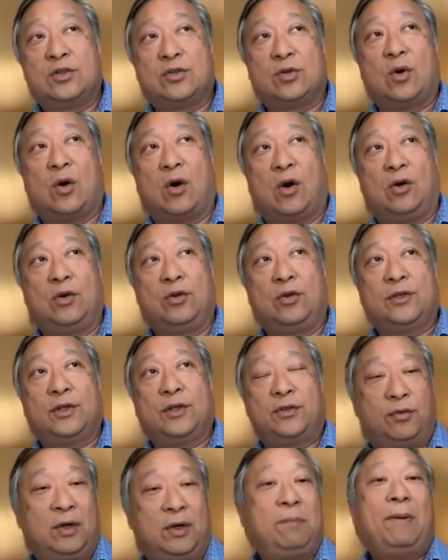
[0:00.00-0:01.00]
So all
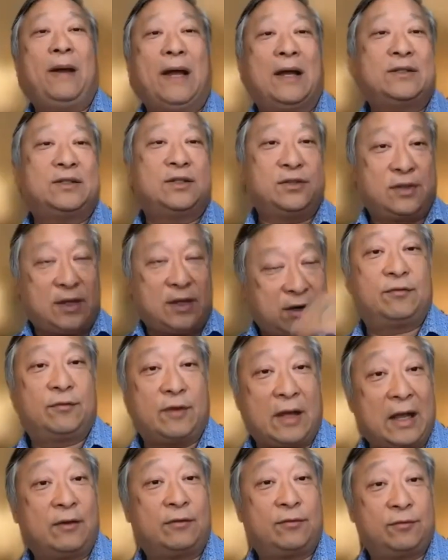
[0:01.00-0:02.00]
the 3 pastors there
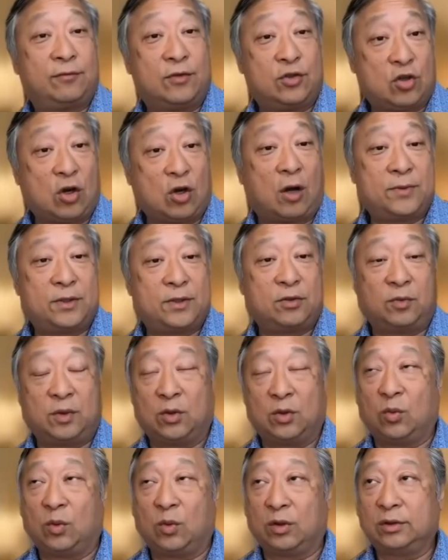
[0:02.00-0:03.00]
have jobs in the
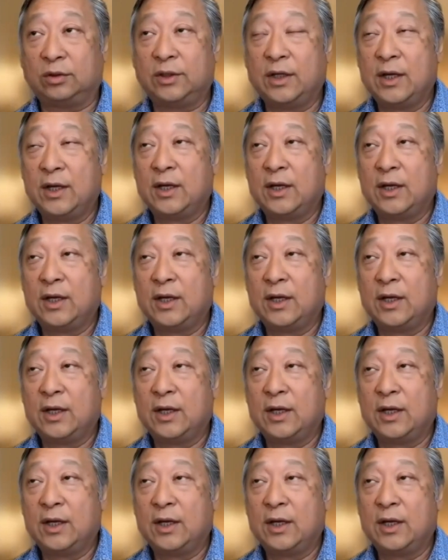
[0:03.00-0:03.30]
real world.